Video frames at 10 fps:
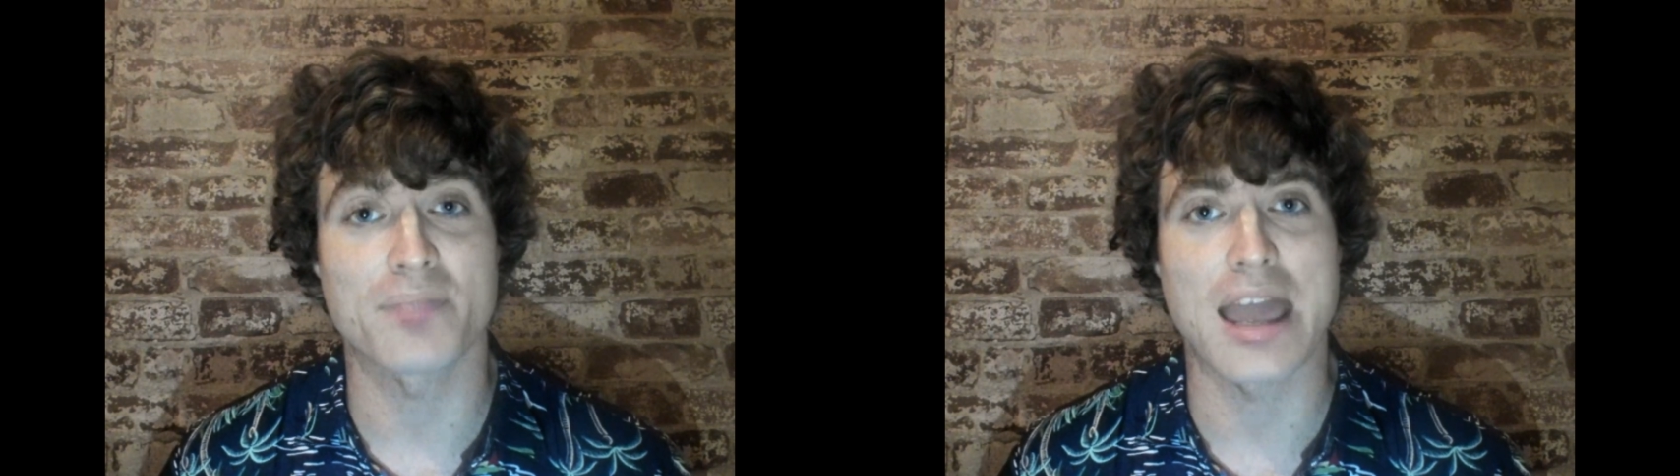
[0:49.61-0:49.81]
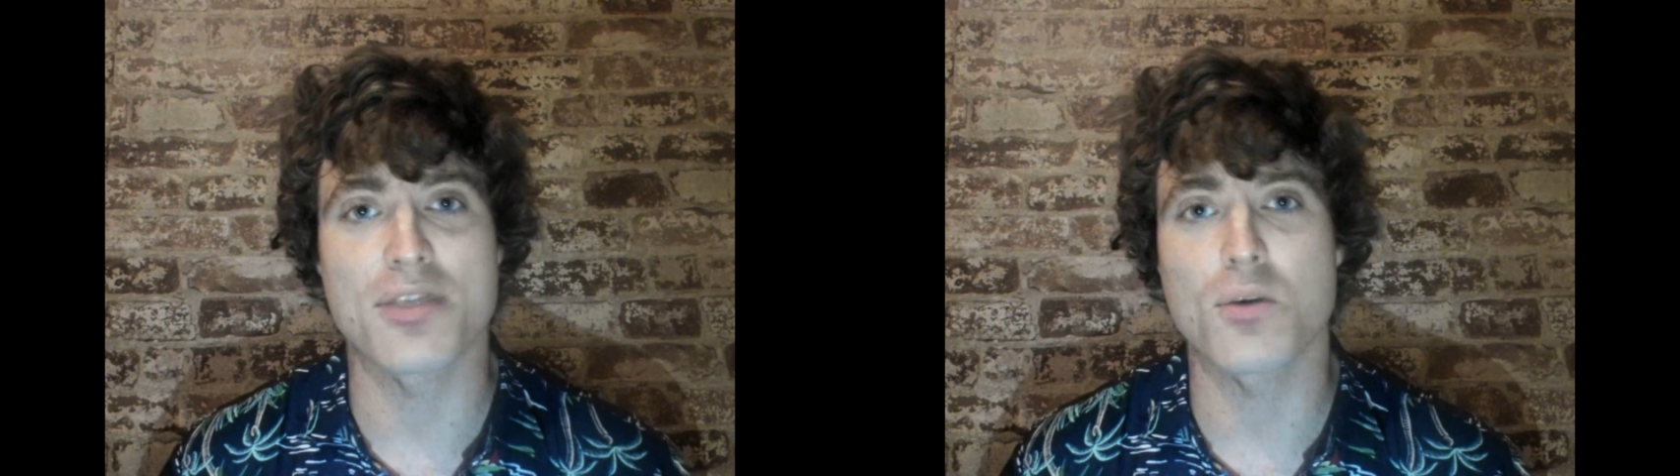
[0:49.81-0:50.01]

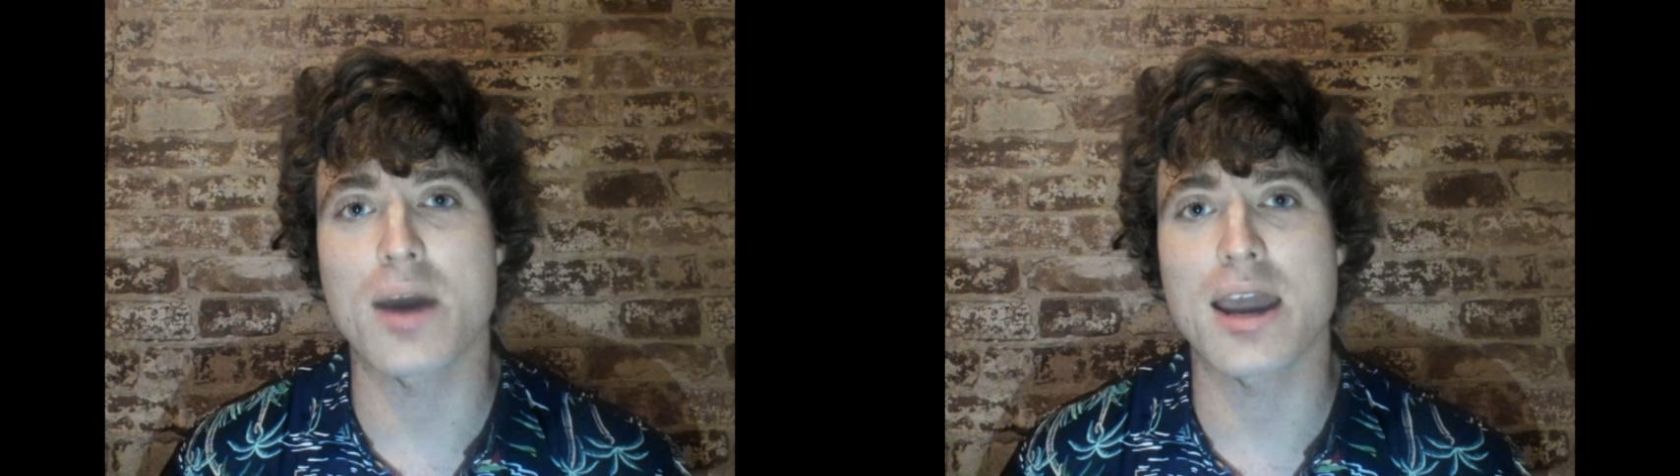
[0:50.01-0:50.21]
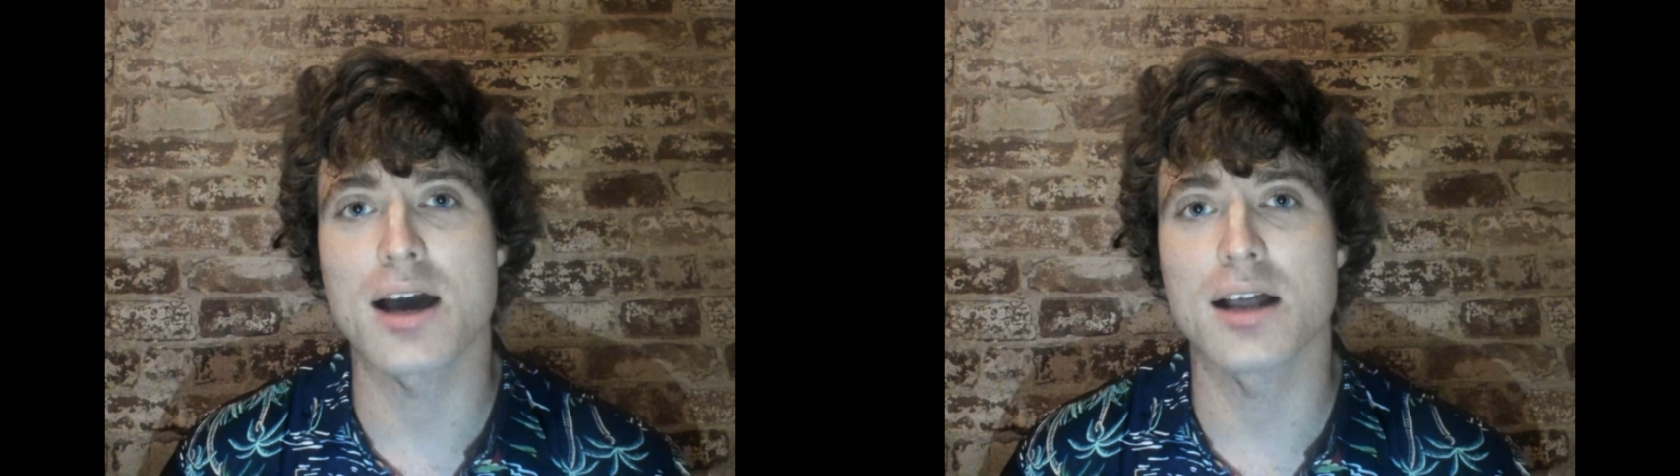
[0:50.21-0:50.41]
and the
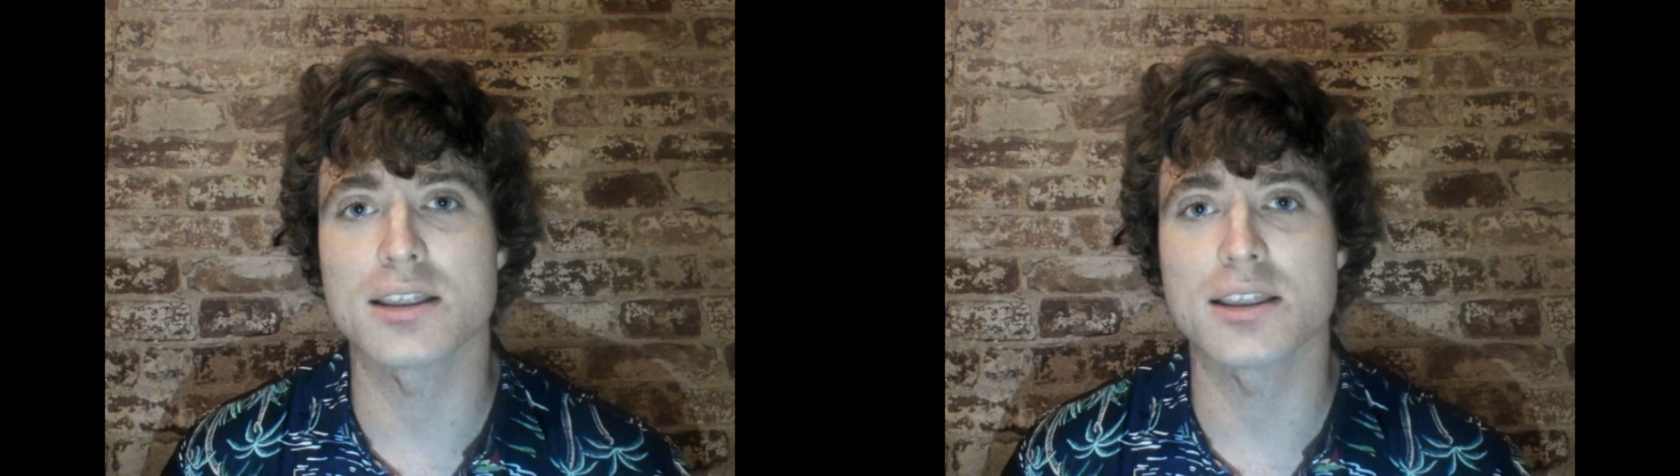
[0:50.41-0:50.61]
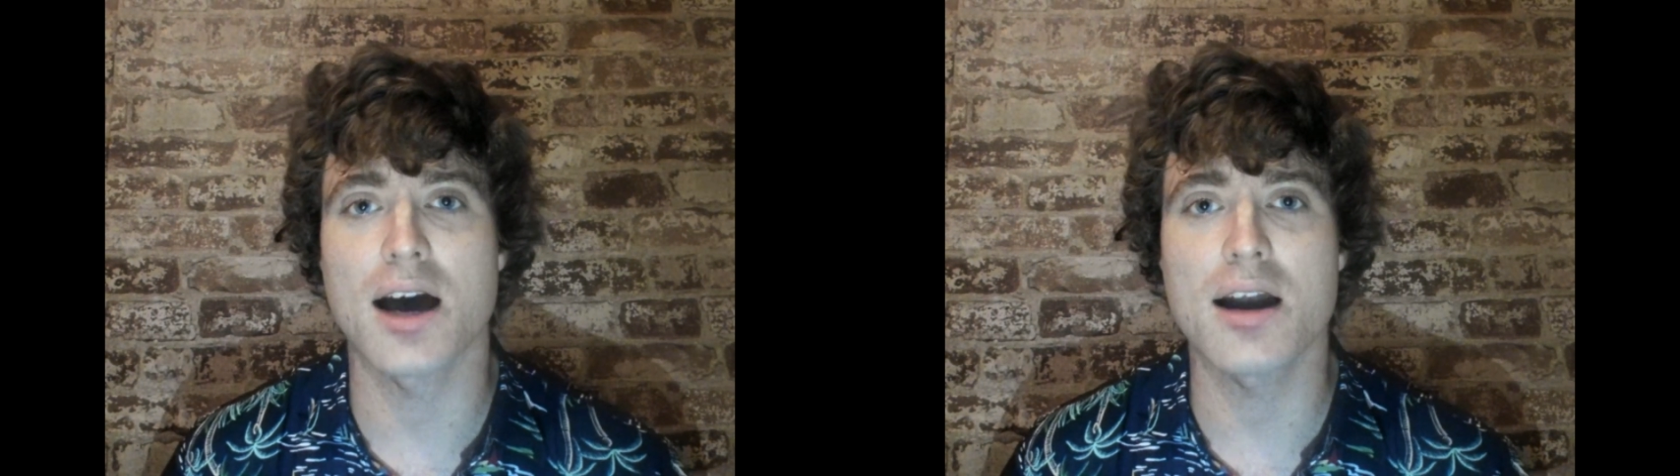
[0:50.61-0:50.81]
way a
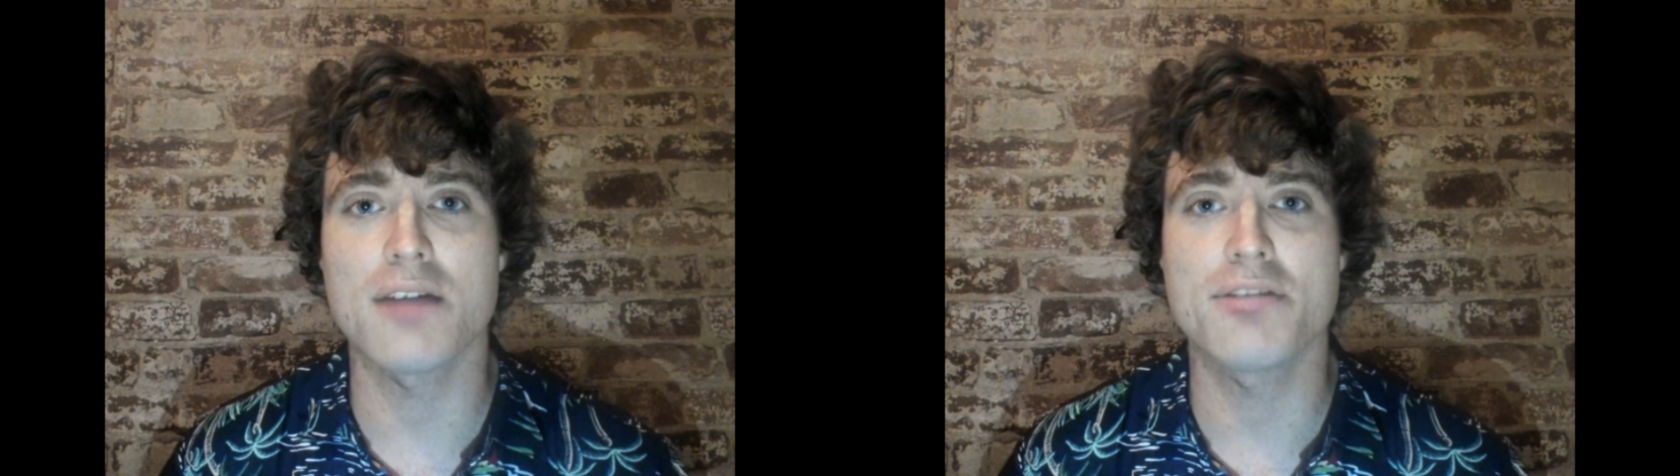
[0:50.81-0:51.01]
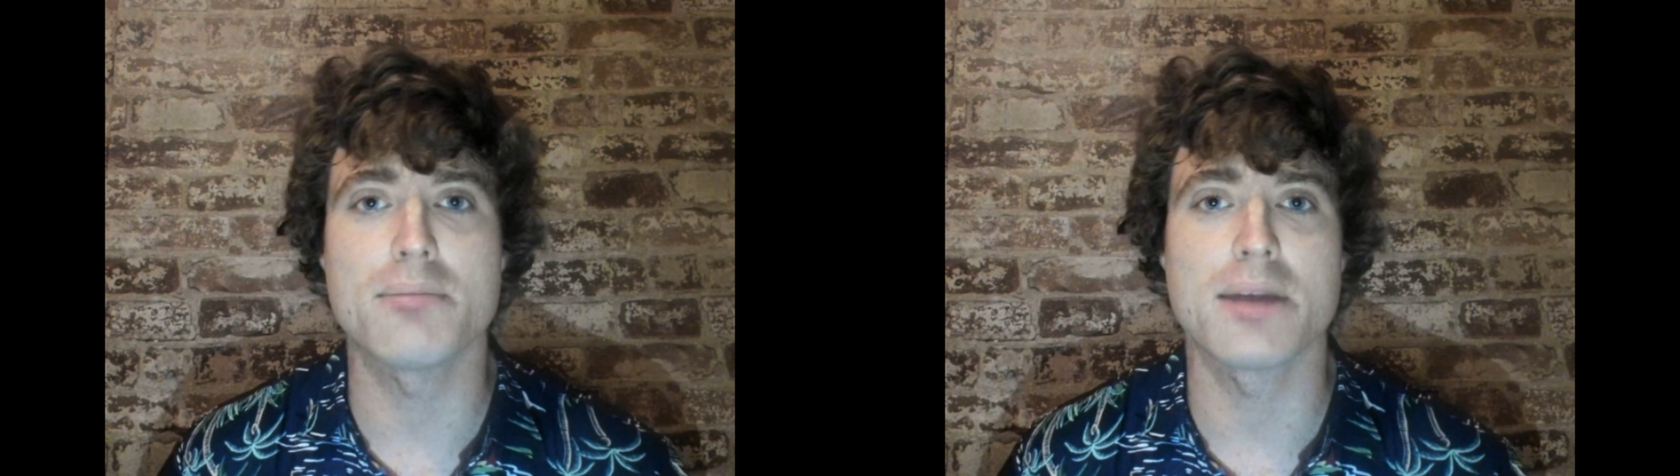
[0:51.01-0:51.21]
lot
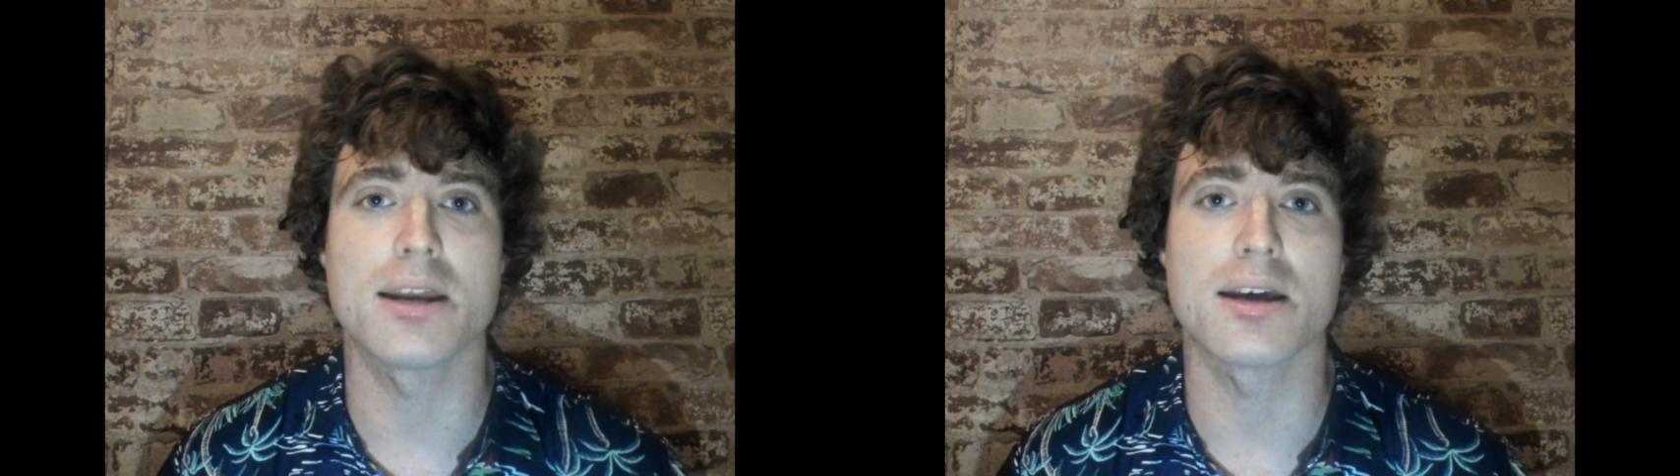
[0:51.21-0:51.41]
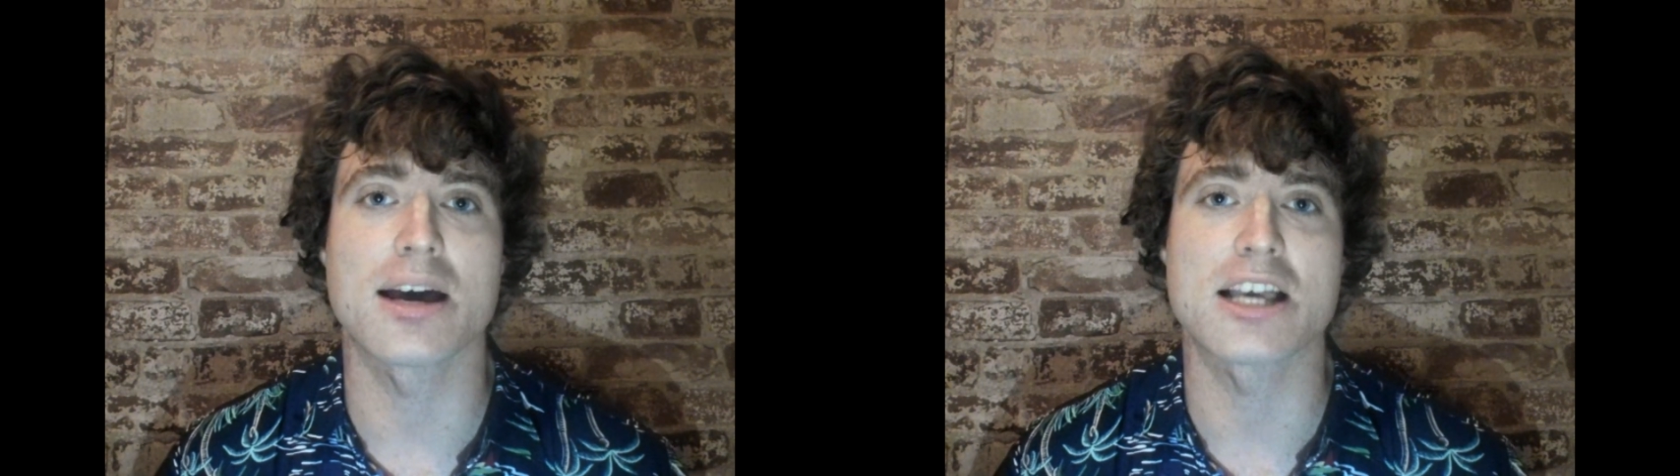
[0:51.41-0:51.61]
of the media